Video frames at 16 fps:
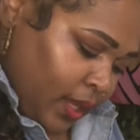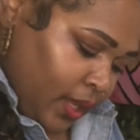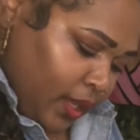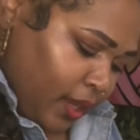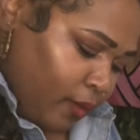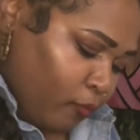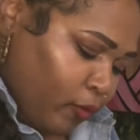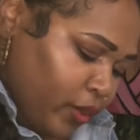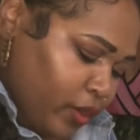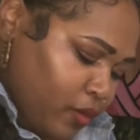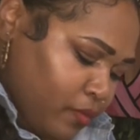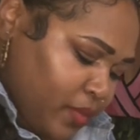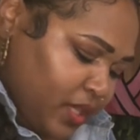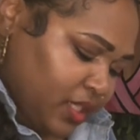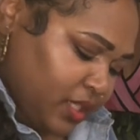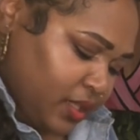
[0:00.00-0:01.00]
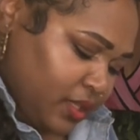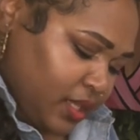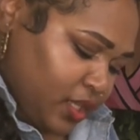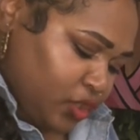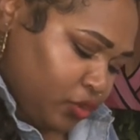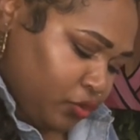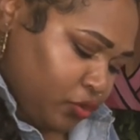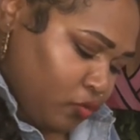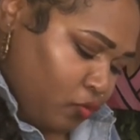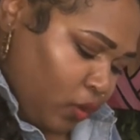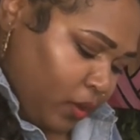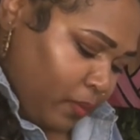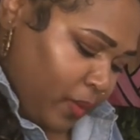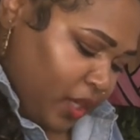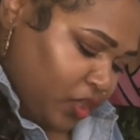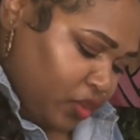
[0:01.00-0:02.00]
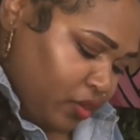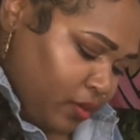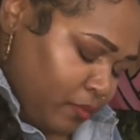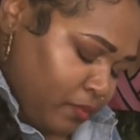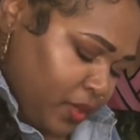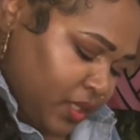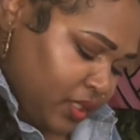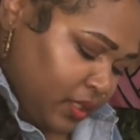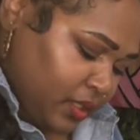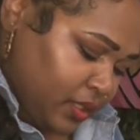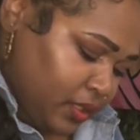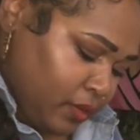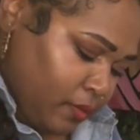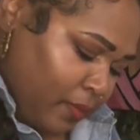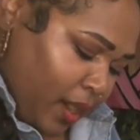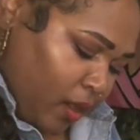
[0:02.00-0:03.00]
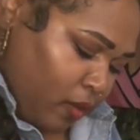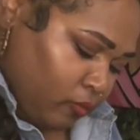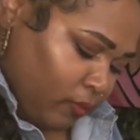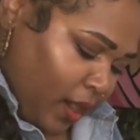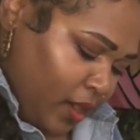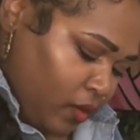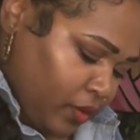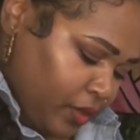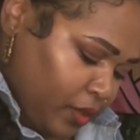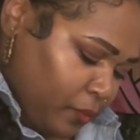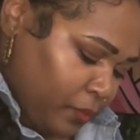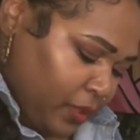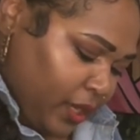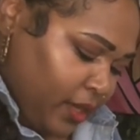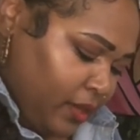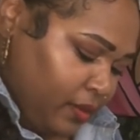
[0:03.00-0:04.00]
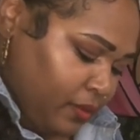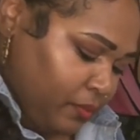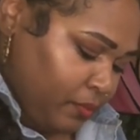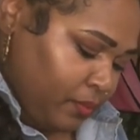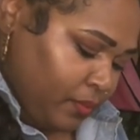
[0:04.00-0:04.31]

And when you're mixing these, you do want to make sure to mix a good amount right on your plate.